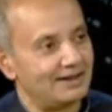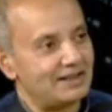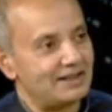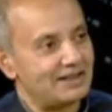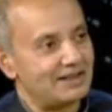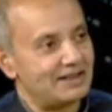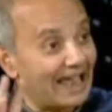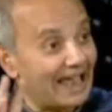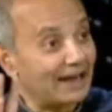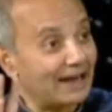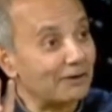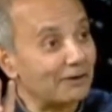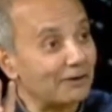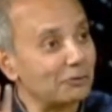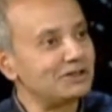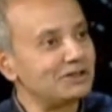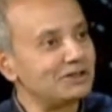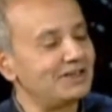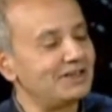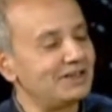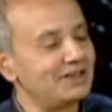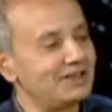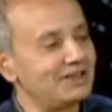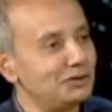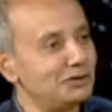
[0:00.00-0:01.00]
language
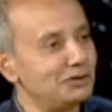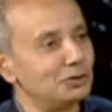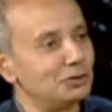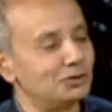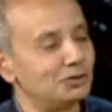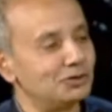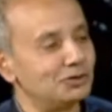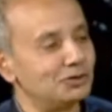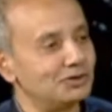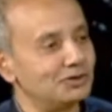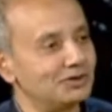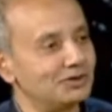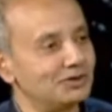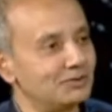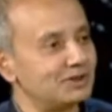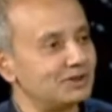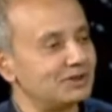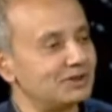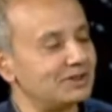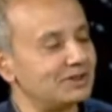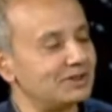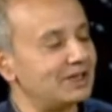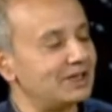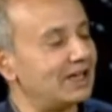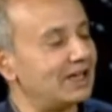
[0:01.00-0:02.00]
they used
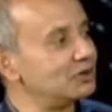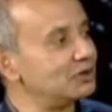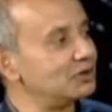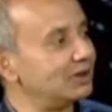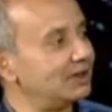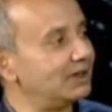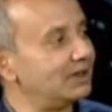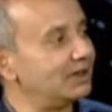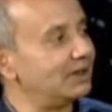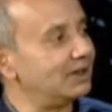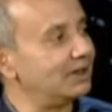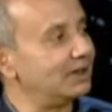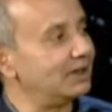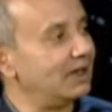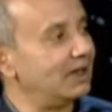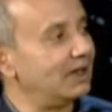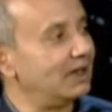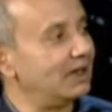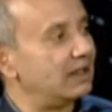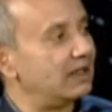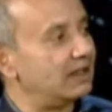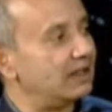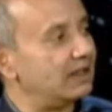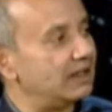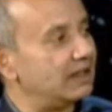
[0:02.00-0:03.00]
was actually
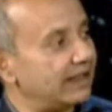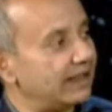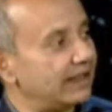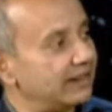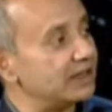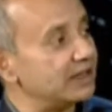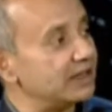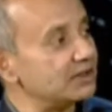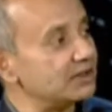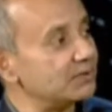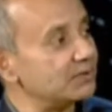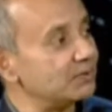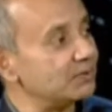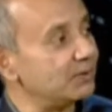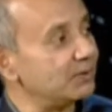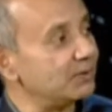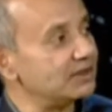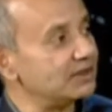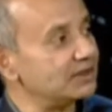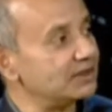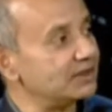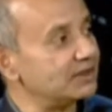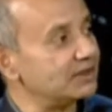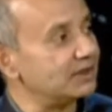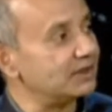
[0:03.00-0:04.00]
that their
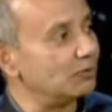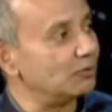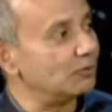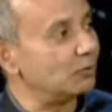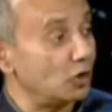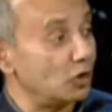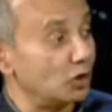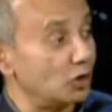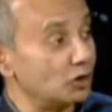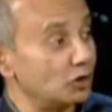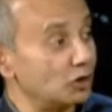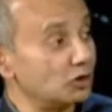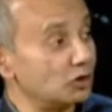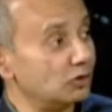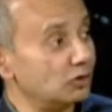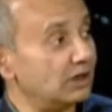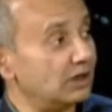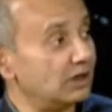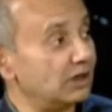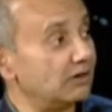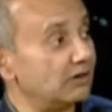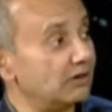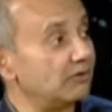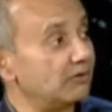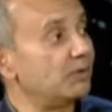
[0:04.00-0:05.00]
aspiration was not to
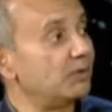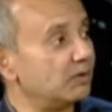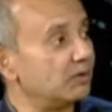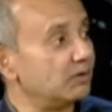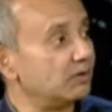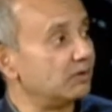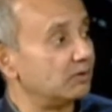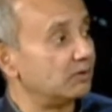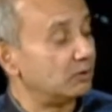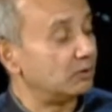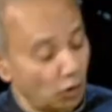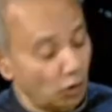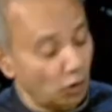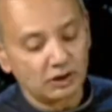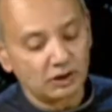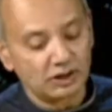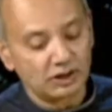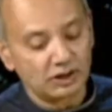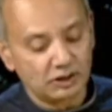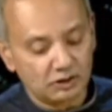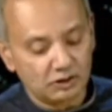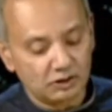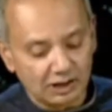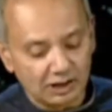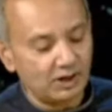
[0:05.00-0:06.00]
lift people, not only
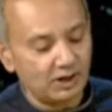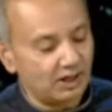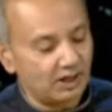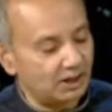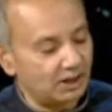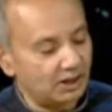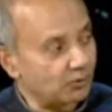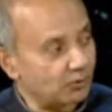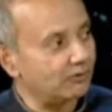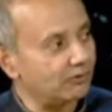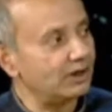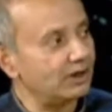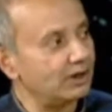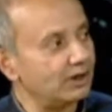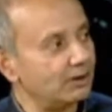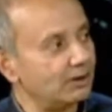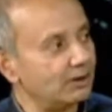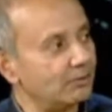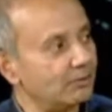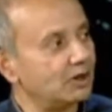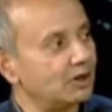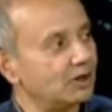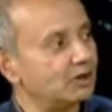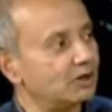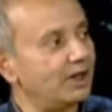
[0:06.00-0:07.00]
to eliminate poverty,
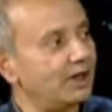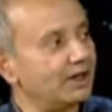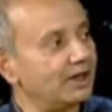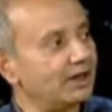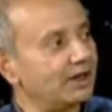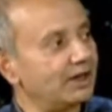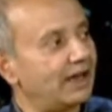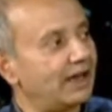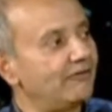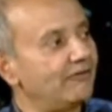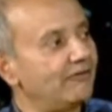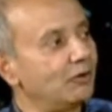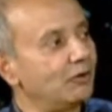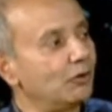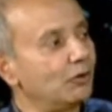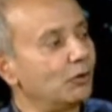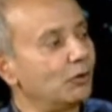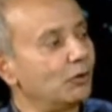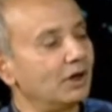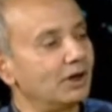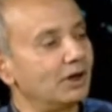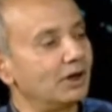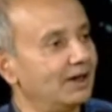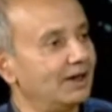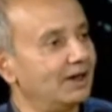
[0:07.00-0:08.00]
but to make
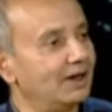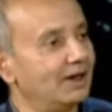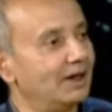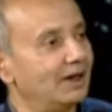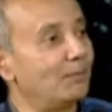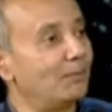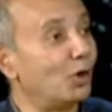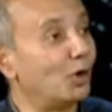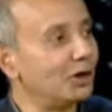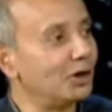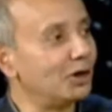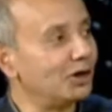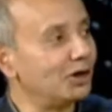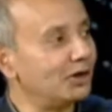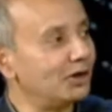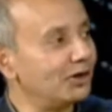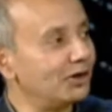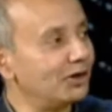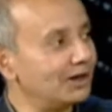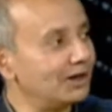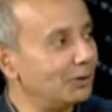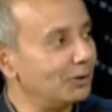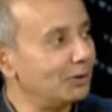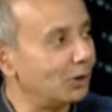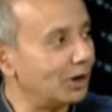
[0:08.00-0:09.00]
everyone
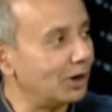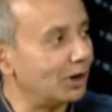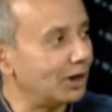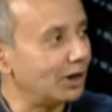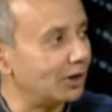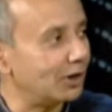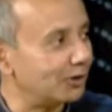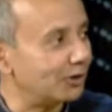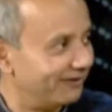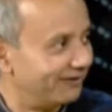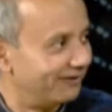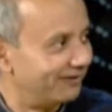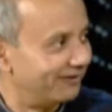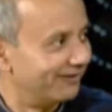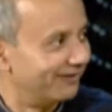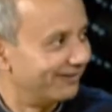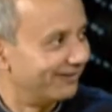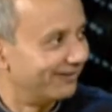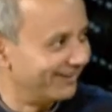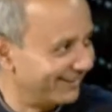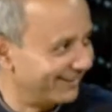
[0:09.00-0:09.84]
moderately well off.